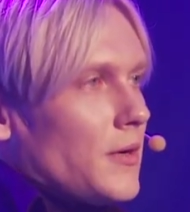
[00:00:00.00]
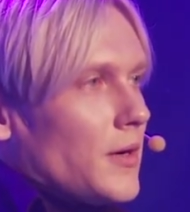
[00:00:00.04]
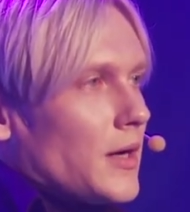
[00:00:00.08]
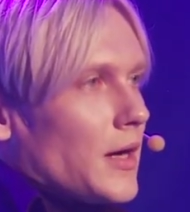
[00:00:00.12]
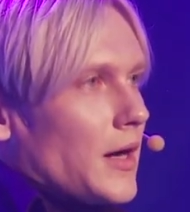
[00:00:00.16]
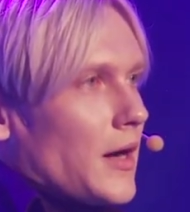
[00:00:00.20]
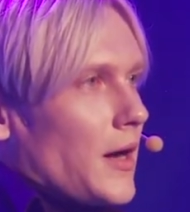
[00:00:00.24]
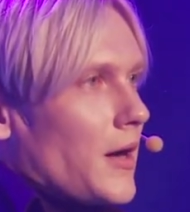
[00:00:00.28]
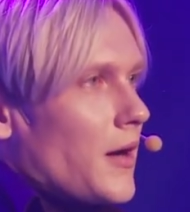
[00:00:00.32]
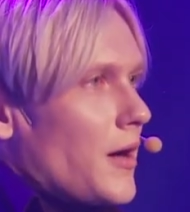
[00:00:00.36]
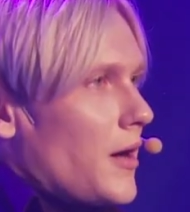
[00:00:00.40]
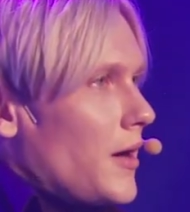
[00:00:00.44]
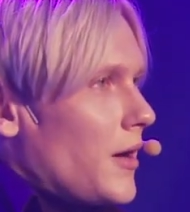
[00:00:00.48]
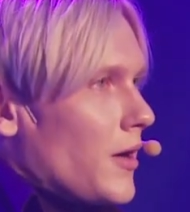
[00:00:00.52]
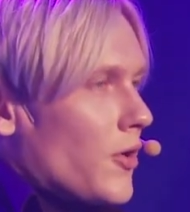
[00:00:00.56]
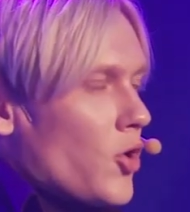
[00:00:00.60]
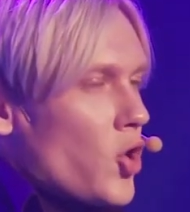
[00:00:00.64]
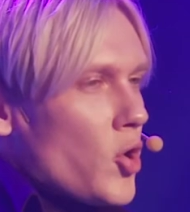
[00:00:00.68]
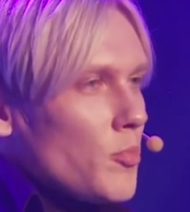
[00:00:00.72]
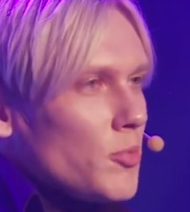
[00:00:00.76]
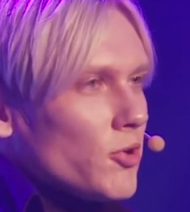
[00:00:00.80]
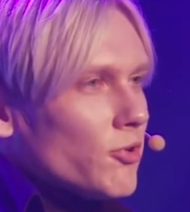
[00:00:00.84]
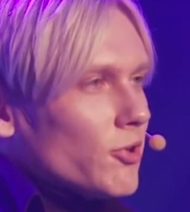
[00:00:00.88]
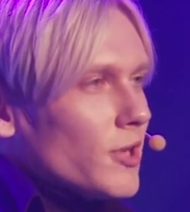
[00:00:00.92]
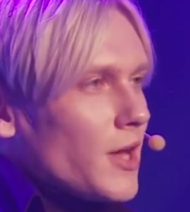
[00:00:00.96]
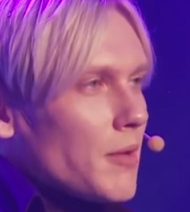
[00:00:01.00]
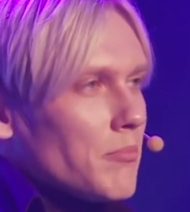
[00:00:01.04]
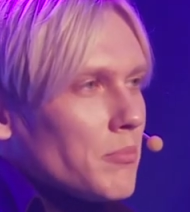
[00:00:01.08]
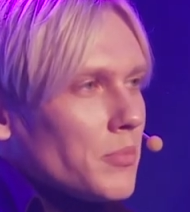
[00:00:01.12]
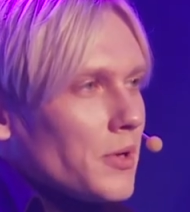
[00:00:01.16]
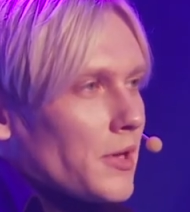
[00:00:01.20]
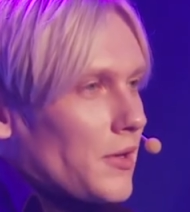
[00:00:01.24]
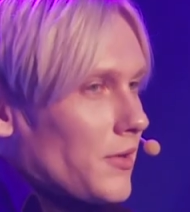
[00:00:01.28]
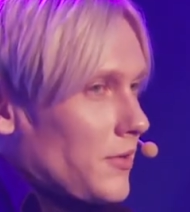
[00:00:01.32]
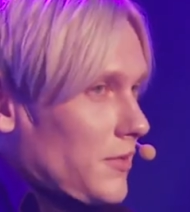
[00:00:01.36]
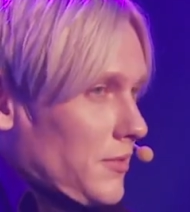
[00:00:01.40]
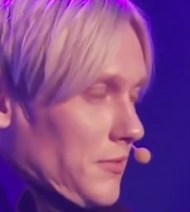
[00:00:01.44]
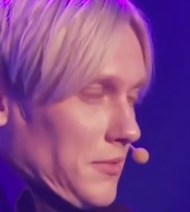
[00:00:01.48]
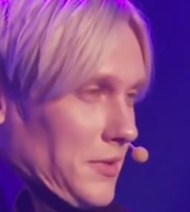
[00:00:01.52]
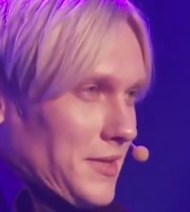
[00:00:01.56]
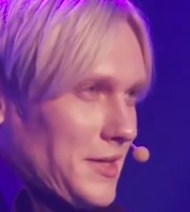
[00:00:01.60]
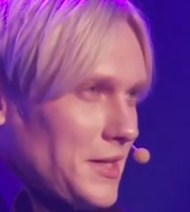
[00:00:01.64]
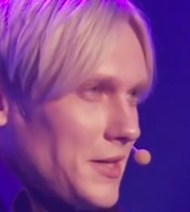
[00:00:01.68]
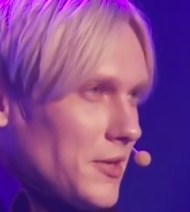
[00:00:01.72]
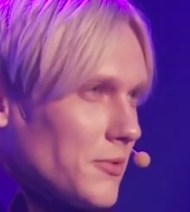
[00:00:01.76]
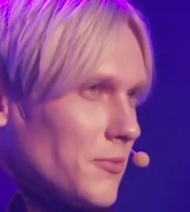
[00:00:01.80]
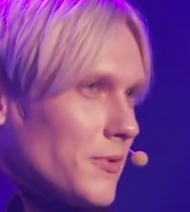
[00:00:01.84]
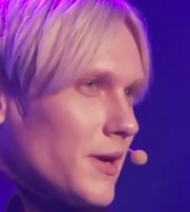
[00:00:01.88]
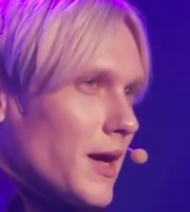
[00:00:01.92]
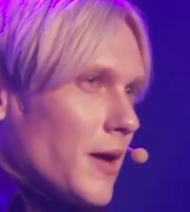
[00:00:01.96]
Uh, uh, Homo sapiens,
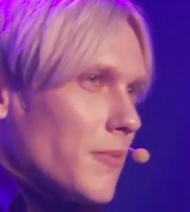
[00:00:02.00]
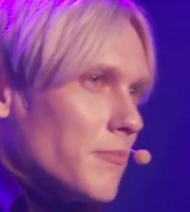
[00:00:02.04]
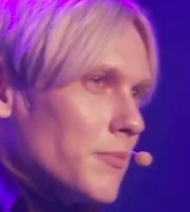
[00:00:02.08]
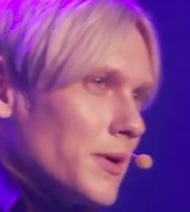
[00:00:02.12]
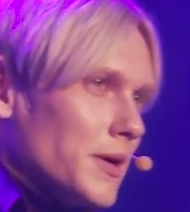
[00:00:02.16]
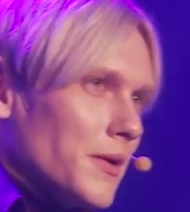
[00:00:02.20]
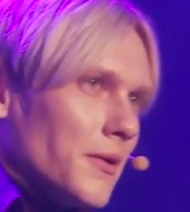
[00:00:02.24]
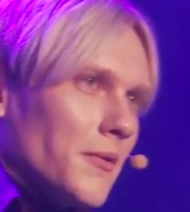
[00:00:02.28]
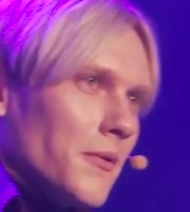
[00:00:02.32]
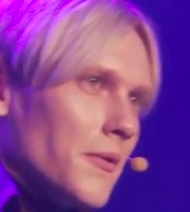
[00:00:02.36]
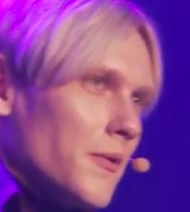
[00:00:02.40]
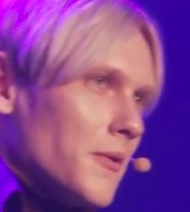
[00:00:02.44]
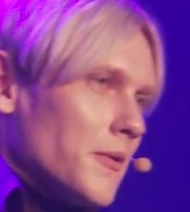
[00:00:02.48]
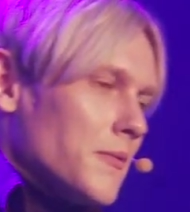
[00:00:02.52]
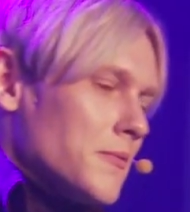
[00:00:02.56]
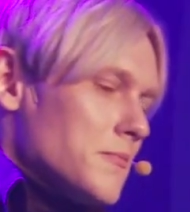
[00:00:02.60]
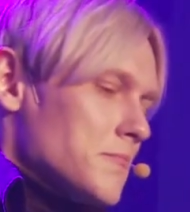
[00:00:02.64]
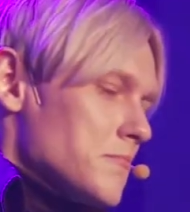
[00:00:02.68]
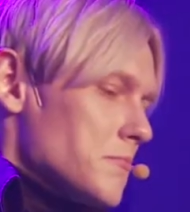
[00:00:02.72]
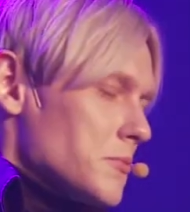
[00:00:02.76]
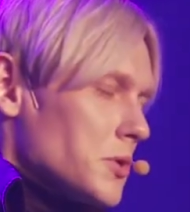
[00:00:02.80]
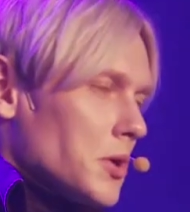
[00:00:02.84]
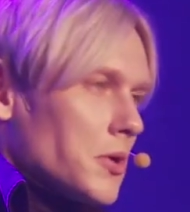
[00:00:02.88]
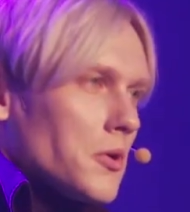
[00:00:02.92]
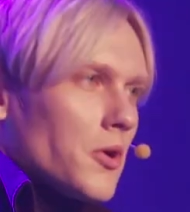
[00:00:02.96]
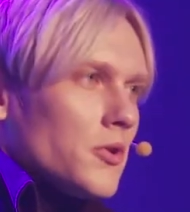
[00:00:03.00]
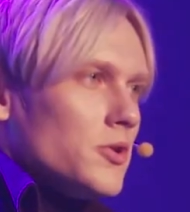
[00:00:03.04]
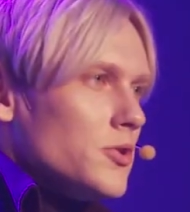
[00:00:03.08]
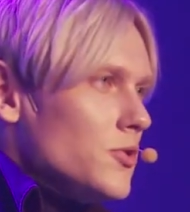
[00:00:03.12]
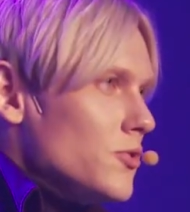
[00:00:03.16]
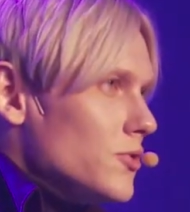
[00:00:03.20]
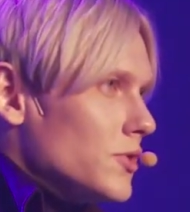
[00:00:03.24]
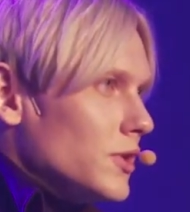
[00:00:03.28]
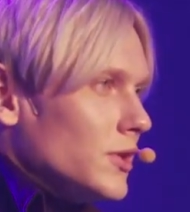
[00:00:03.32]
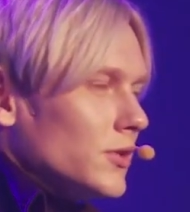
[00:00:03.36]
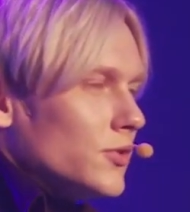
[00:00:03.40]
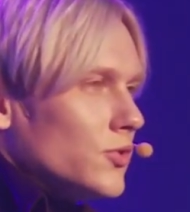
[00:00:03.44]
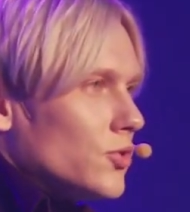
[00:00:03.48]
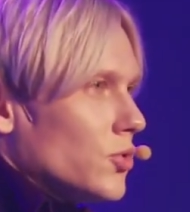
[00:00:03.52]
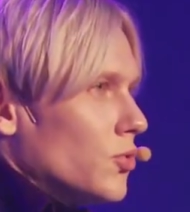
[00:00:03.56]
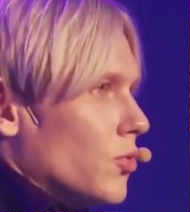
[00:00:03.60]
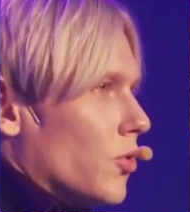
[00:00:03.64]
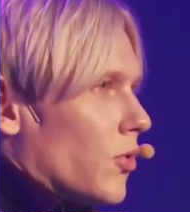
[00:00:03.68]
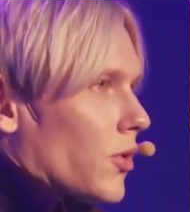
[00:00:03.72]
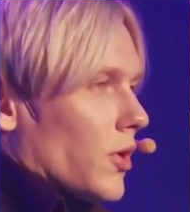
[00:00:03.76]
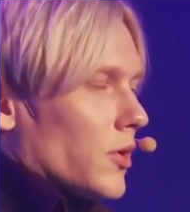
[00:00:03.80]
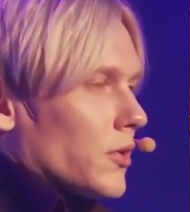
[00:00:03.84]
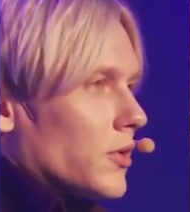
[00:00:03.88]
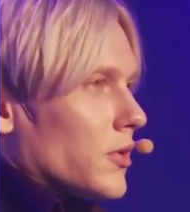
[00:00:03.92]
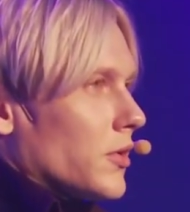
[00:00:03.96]
since we have been you know, using
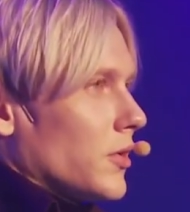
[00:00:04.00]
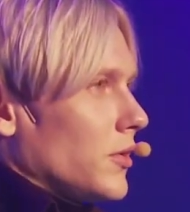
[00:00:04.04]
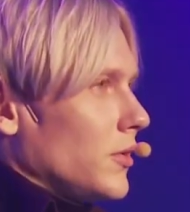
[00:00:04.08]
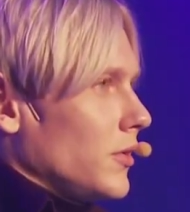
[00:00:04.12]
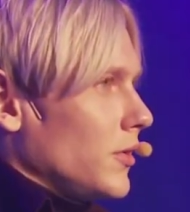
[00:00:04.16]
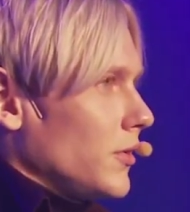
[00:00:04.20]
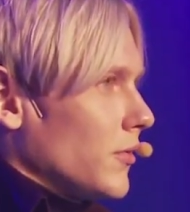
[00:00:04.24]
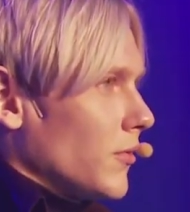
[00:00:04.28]
tools,